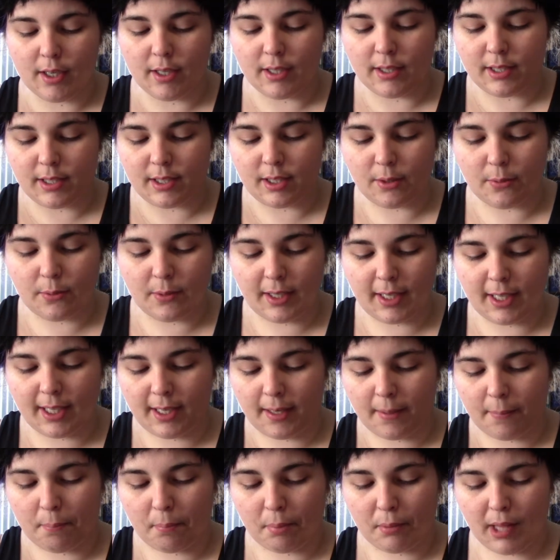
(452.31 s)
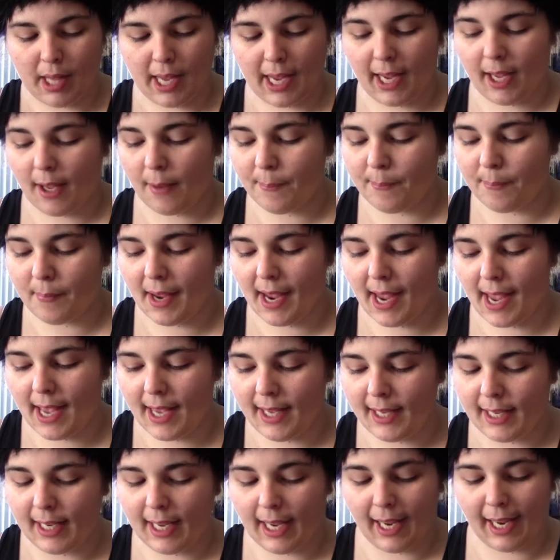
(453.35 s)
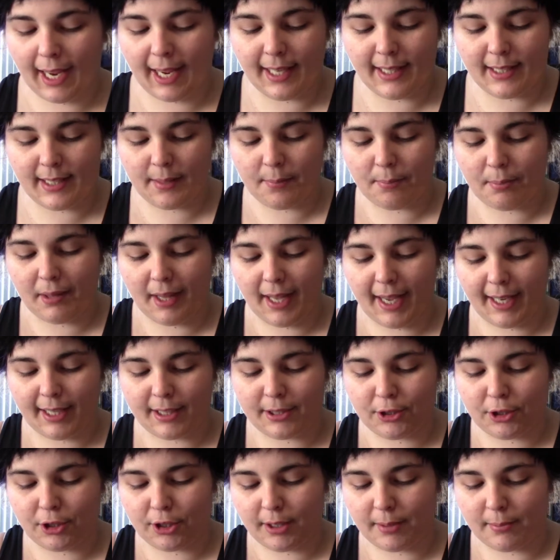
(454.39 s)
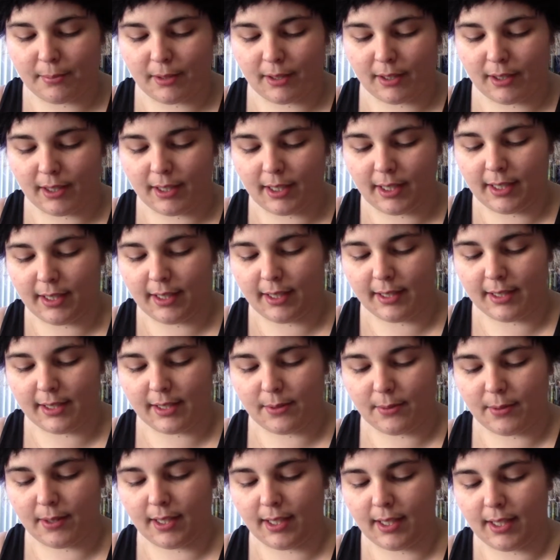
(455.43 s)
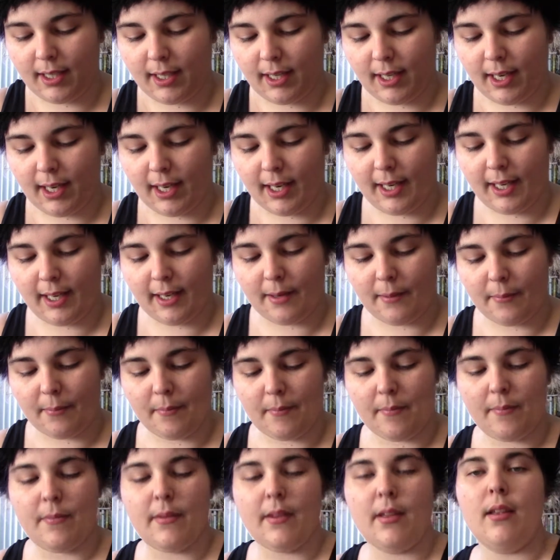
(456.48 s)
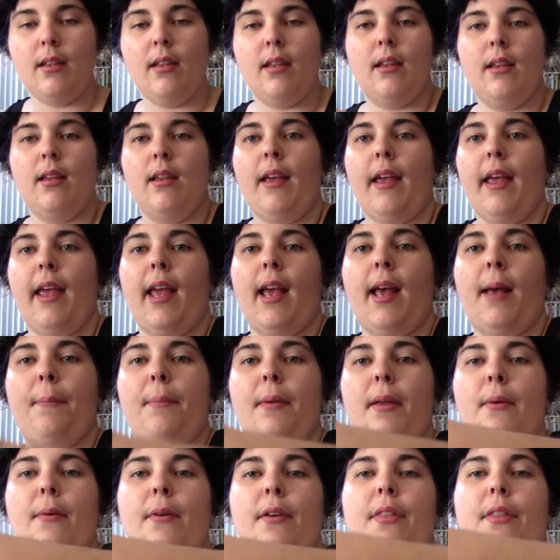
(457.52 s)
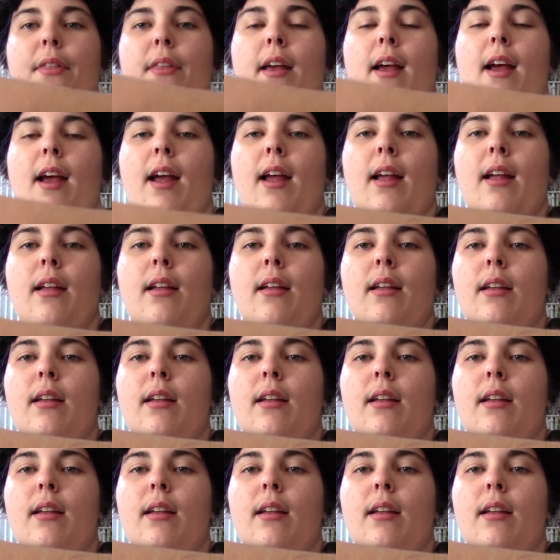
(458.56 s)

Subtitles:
So we get a black matte and a black shimmer in this one. I am happy with that.